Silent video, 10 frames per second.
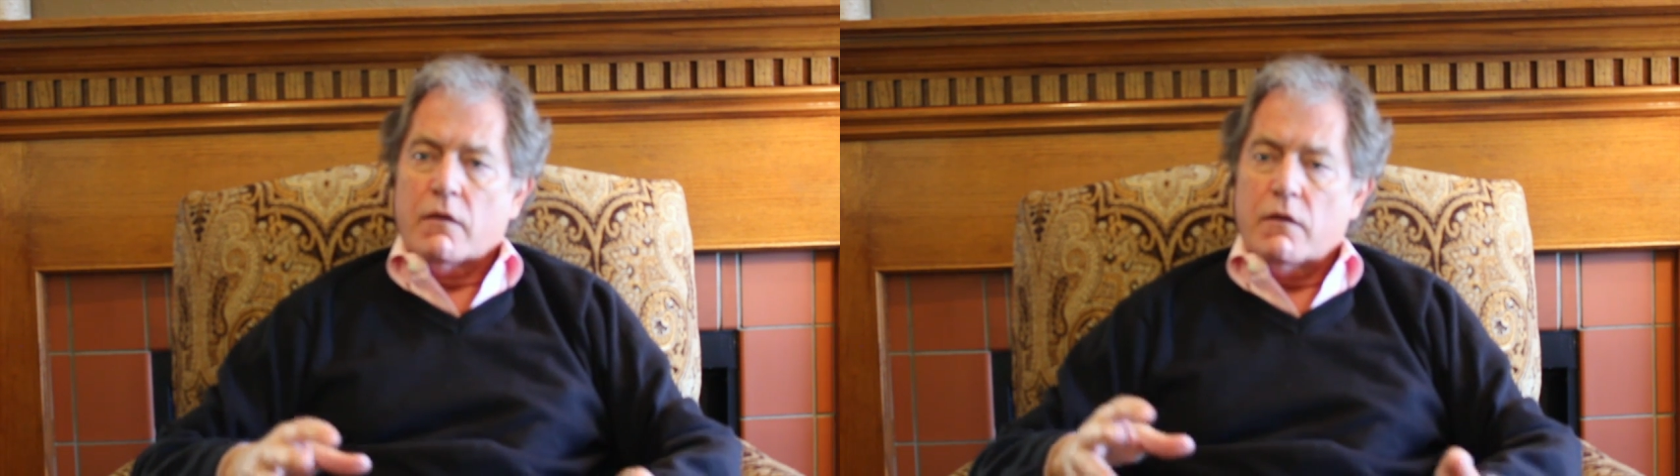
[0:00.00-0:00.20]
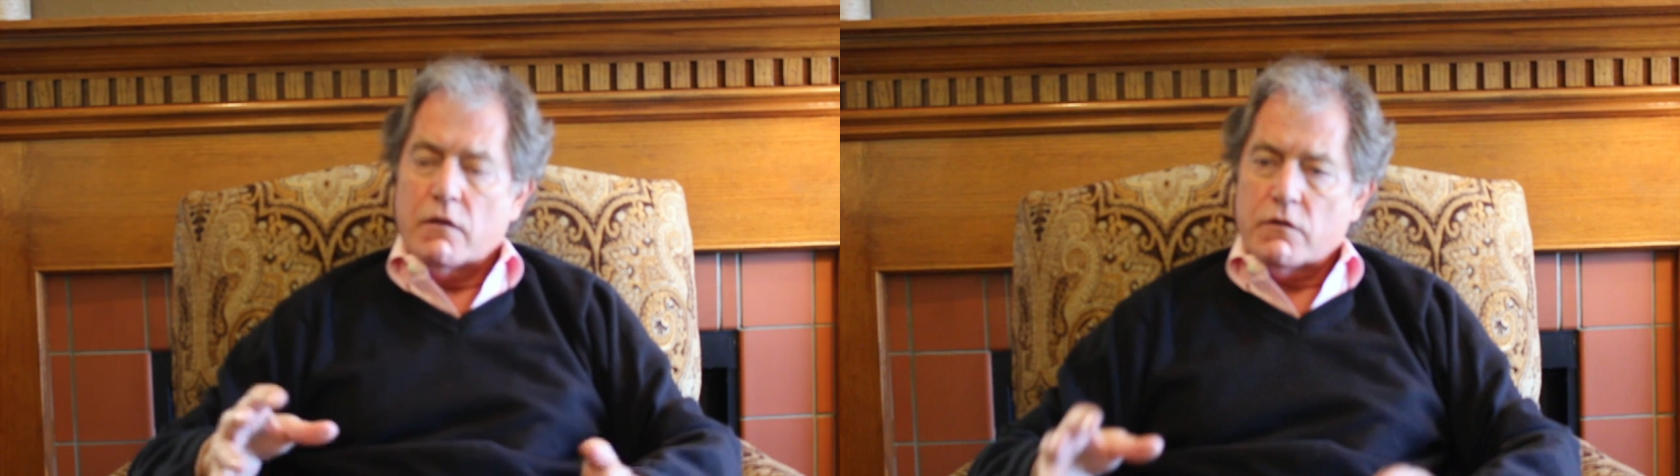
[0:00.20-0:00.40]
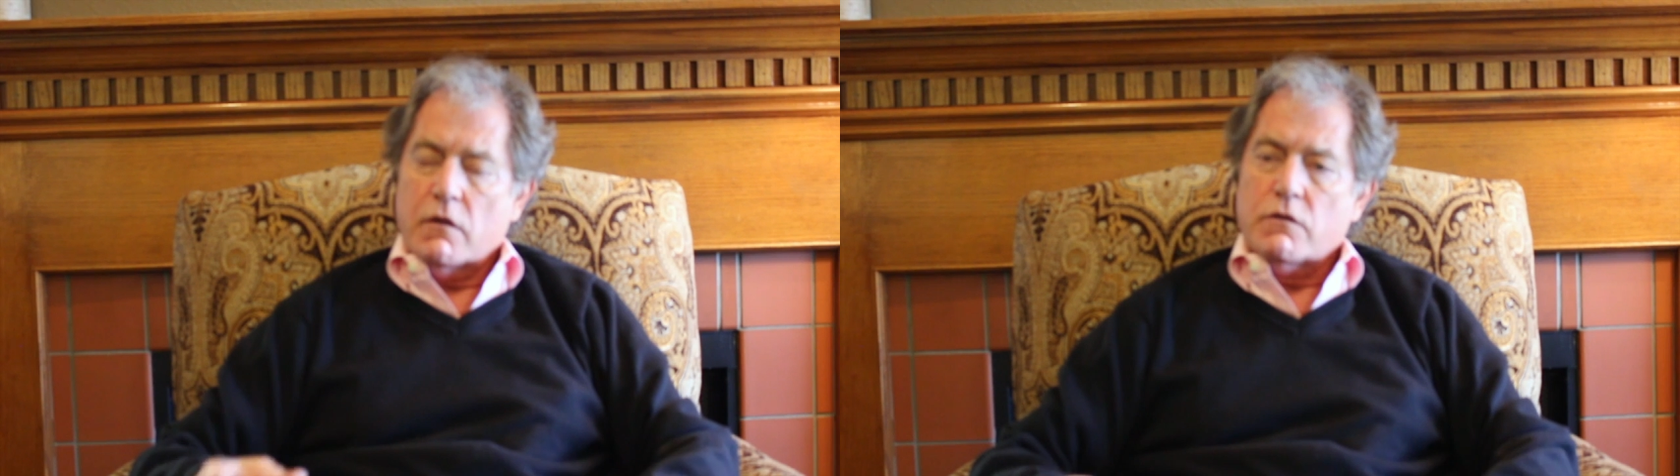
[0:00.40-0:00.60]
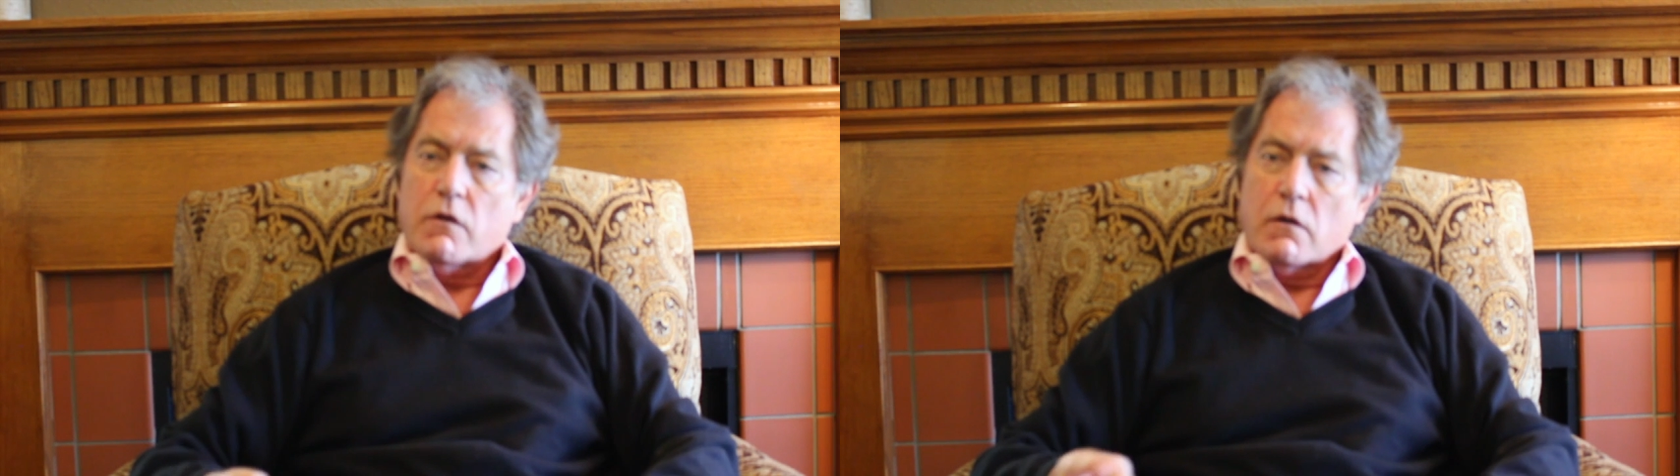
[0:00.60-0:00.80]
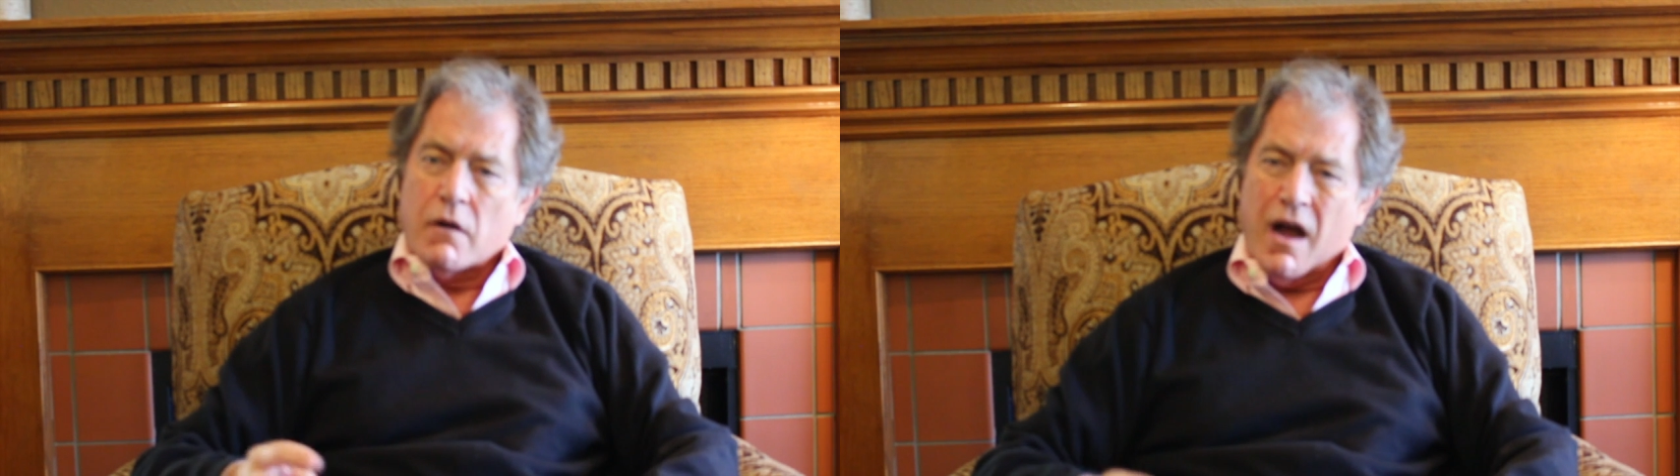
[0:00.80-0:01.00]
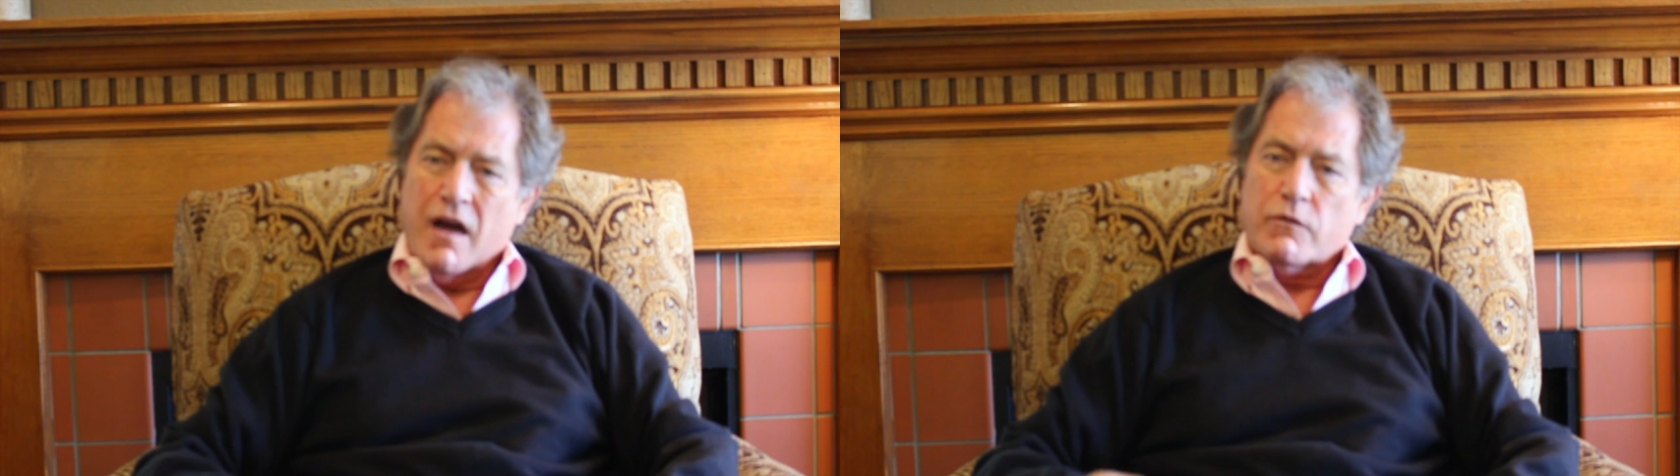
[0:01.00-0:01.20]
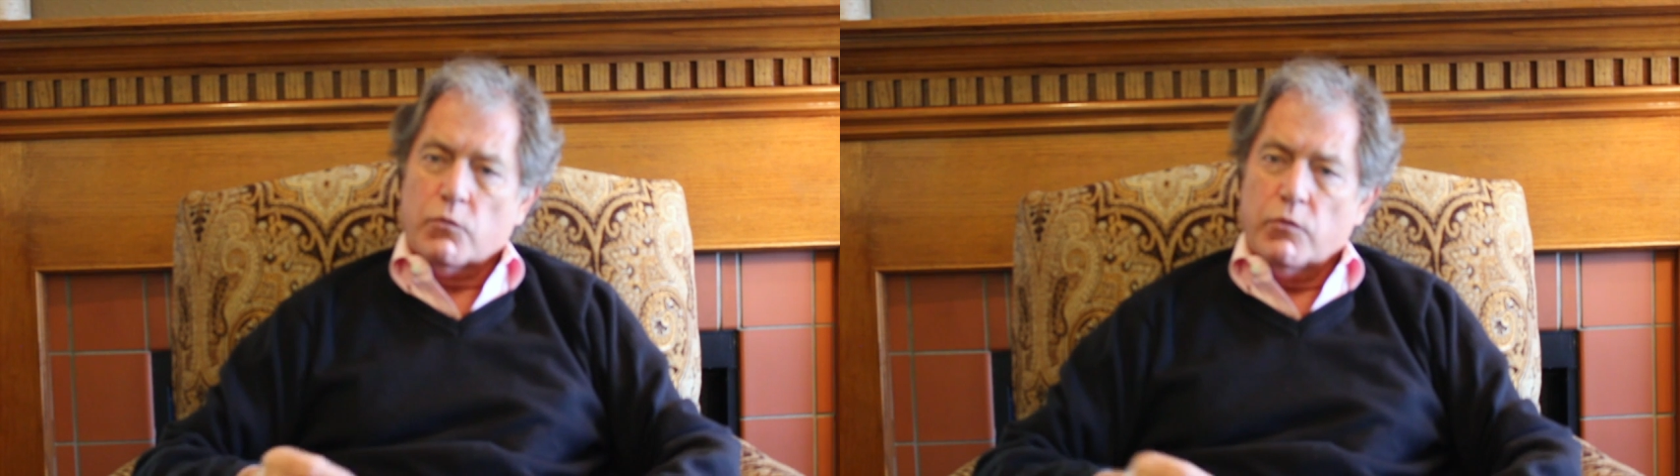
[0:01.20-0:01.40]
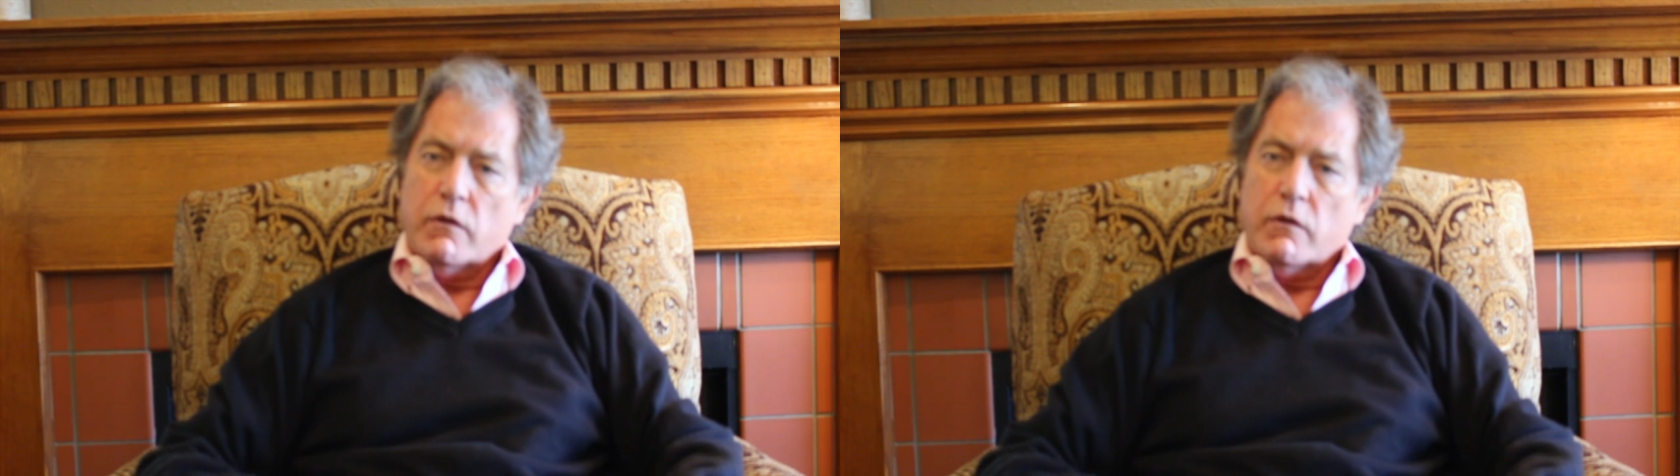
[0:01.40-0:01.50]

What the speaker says: These kids are not